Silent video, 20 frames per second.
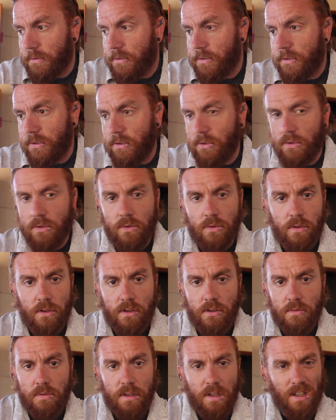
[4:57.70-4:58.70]
2 or
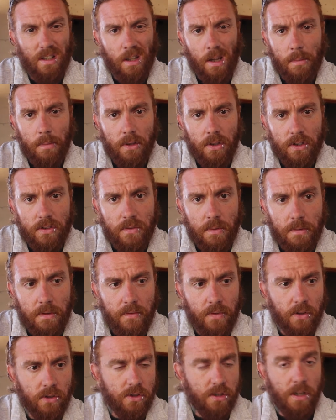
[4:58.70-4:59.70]
3 kilometers from the
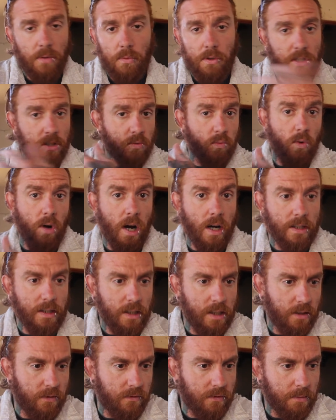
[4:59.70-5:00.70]
village, and then we just walked
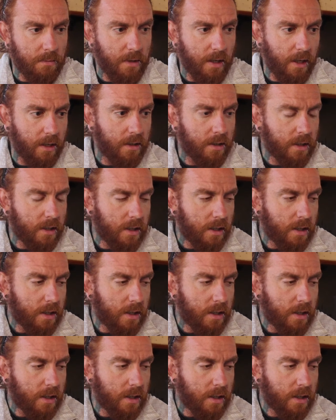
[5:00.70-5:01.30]
in from there.